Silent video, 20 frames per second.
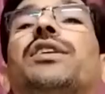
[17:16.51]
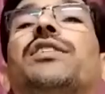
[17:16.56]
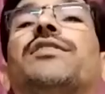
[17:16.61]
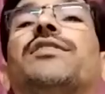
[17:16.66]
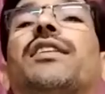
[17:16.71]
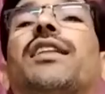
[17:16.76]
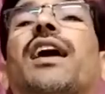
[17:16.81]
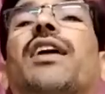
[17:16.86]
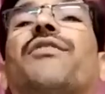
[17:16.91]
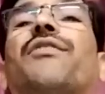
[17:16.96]

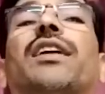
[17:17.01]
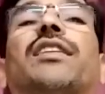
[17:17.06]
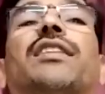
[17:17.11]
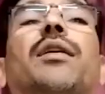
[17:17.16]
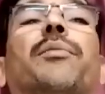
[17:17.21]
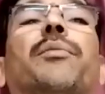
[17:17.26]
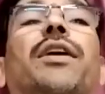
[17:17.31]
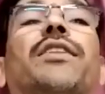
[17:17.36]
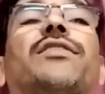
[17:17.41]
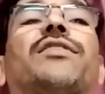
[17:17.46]
So they affect
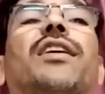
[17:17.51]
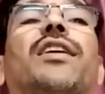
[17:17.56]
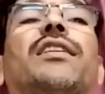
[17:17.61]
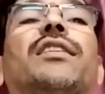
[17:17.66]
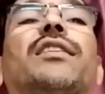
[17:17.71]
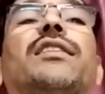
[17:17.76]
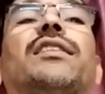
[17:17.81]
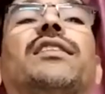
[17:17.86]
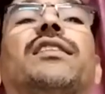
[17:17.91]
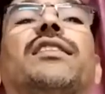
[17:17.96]
the
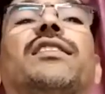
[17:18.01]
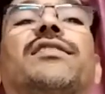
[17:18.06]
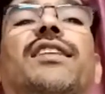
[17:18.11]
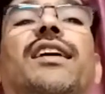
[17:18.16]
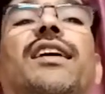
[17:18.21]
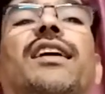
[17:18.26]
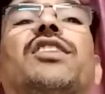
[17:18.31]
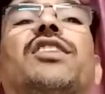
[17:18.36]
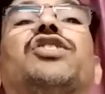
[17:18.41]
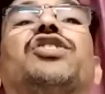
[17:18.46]
person
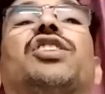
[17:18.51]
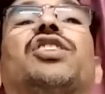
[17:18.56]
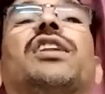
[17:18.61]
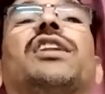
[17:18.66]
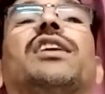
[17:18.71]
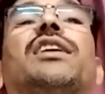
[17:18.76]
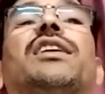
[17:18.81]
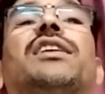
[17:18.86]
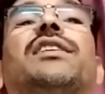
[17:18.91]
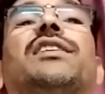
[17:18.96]

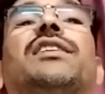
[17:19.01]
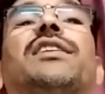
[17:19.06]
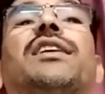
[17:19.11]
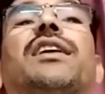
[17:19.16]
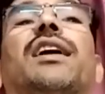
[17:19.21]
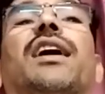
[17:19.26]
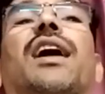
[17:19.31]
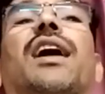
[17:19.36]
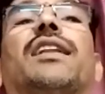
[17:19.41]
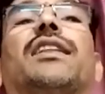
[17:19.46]
psychologically,
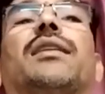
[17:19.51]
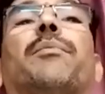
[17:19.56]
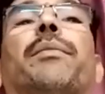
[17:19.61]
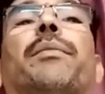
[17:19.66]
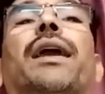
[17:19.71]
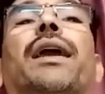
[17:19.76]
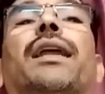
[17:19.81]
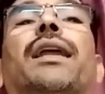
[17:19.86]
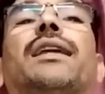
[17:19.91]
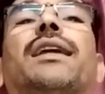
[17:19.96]
and the
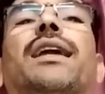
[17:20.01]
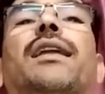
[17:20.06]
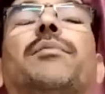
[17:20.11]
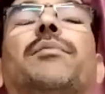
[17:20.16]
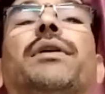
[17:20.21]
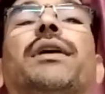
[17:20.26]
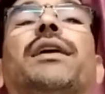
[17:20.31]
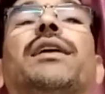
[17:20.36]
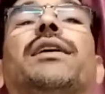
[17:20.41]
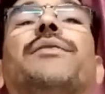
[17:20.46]
pain can
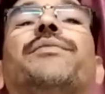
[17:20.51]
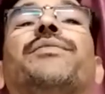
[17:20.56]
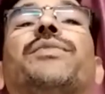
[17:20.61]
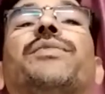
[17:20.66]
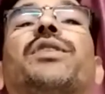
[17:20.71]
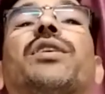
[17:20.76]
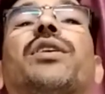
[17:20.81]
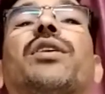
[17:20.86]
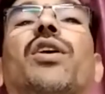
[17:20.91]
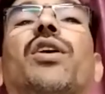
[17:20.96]
be
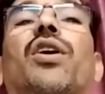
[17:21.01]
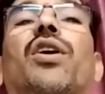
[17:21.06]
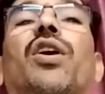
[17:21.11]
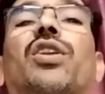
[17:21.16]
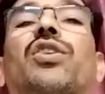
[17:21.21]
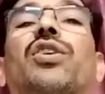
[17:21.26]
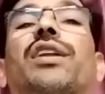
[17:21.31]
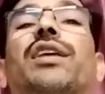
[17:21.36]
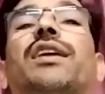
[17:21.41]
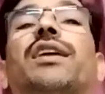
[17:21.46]

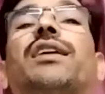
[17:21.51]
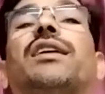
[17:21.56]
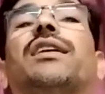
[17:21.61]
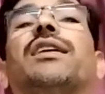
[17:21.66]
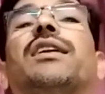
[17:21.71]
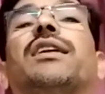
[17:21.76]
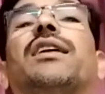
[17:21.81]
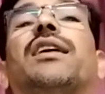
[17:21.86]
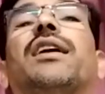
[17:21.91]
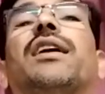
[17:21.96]
organic
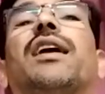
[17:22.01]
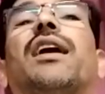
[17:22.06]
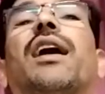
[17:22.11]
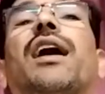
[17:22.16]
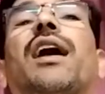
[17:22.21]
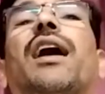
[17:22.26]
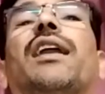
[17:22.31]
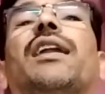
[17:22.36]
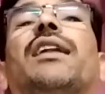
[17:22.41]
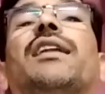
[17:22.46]

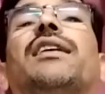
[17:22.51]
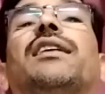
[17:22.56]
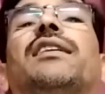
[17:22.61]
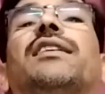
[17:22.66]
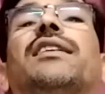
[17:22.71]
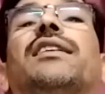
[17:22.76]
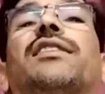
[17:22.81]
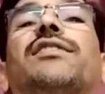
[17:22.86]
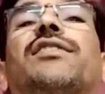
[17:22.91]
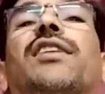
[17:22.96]
and
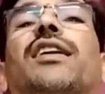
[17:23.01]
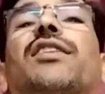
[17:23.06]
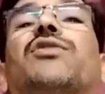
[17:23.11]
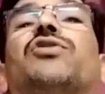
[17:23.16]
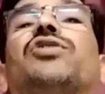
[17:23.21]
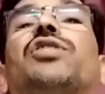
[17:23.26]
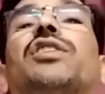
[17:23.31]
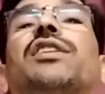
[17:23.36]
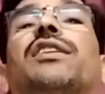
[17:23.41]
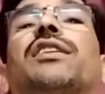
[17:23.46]

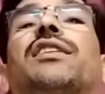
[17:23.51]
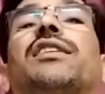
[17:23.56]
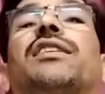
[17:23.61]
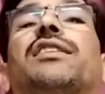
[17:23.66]
psychogenic.